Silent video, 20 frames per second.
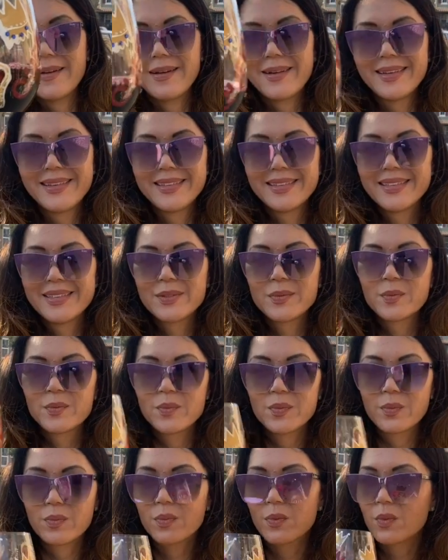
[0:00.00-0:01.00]

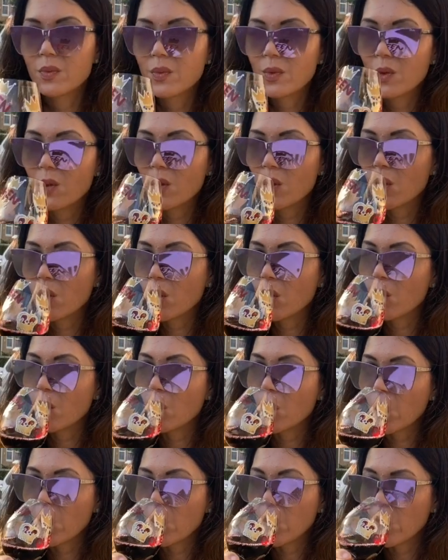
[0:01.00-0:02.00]

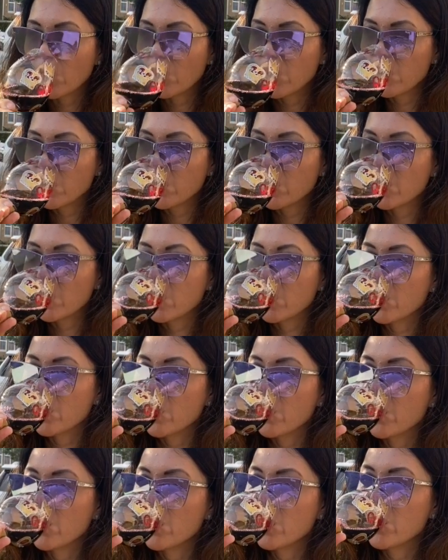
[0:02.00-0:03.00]

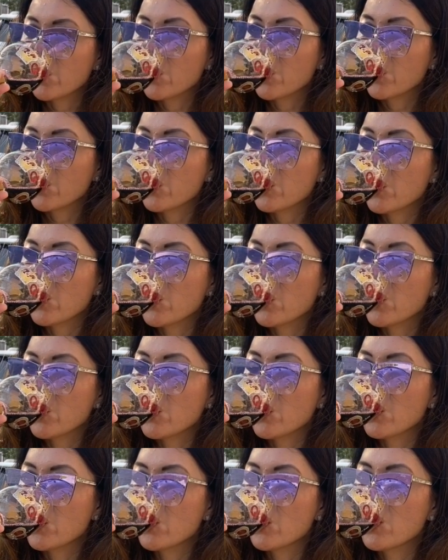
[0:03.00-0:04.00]

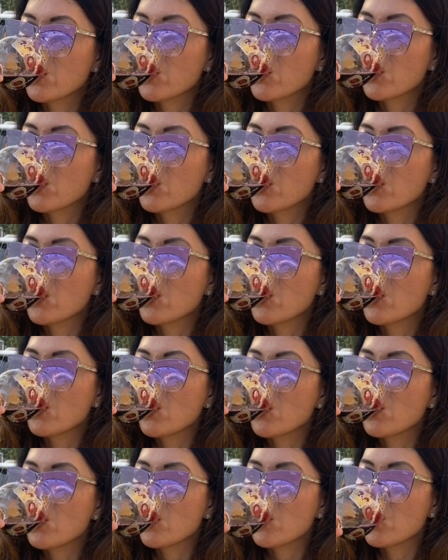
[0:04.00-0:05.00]

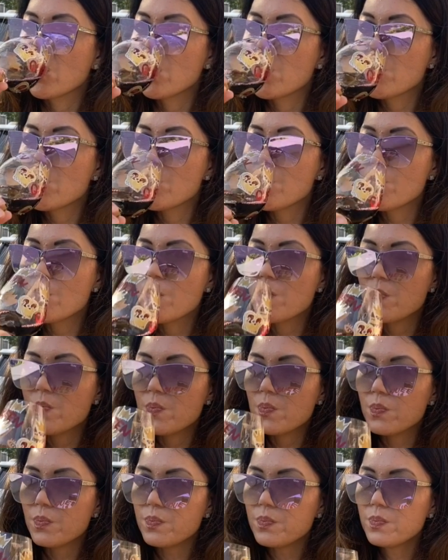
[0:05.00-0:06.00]

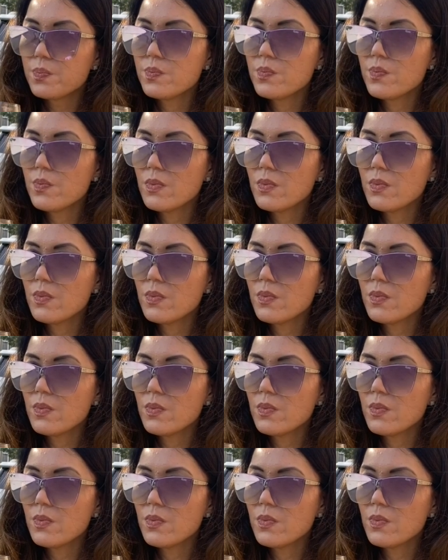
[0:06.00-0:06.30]
Nothing is said.